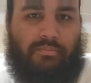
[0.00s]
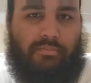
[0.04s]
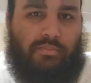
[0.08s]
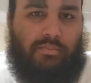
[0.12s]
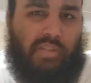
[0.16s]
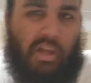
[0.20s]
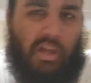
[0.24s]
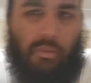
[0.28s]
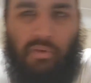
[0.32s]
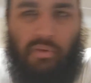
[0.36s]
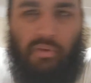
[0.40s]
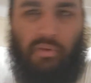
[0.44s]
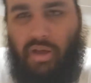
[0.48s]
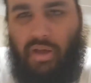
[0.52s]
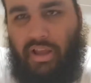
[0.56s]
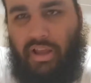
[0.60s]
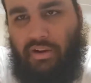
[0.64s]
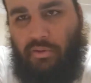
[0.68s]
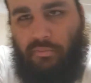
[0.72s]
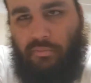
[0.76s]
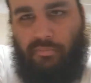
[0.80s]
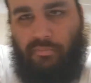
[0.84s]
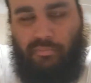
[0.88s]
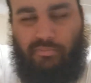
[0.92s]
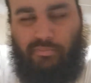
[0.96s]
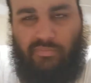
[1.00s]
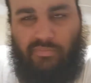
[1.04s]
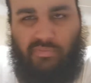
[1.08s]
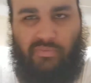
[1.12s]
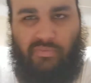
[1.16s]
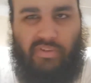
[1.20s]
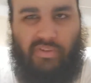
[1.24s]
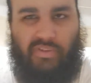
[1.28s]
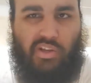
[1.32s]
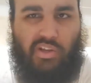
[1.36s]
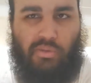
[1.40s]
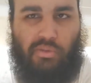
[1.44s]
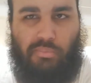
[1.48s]
No, we don't have no
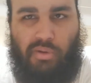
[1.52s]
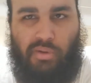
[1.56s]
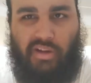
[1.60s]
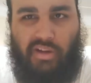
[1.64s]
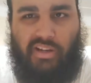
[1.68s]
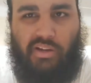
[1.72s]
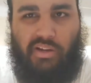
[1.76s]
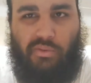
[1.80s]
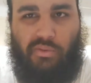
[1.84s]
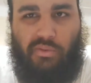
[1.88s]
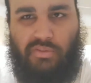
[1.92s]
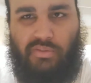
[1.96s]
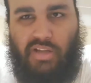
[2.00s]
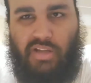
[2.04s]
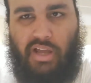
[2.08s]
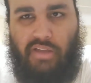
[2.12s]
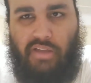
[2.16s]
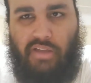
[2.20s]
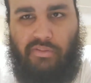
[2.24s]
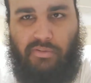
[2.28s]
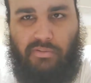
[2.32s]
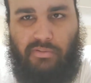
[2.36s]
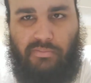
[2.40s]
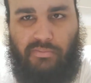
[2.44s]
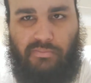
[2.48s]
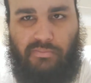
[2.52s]
video breakdown on tithing.